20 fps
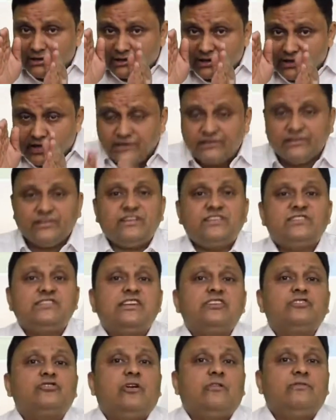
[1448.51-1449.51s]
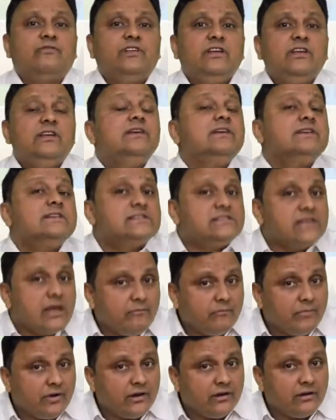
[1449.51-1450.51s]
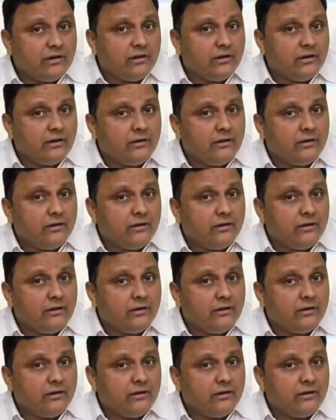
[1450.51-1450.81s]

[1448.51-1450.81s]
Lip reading: characteristics of the sample